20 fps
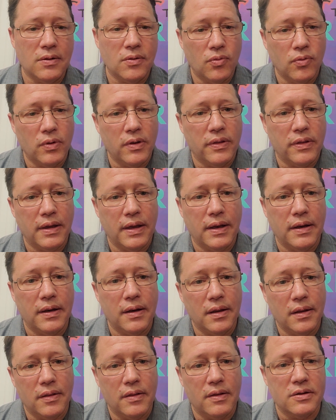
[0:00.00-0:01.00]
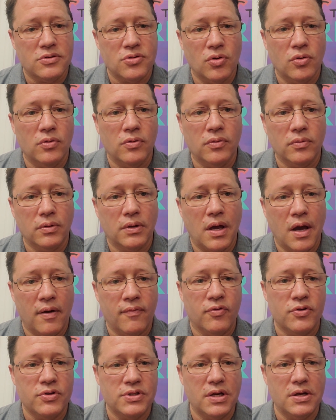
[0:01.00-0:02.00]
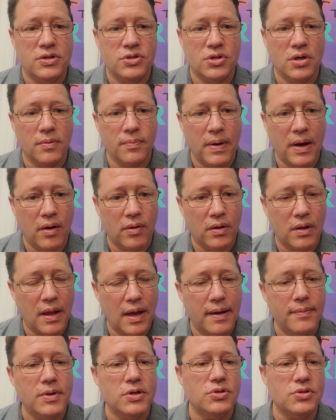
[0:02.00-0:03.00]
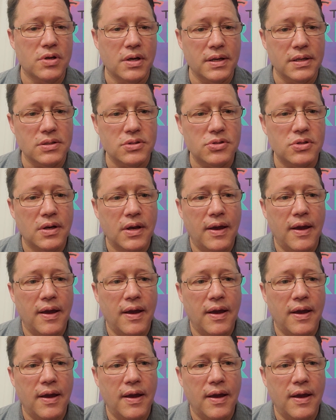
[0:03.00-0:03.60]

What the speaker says: within this whole conversation about climate change,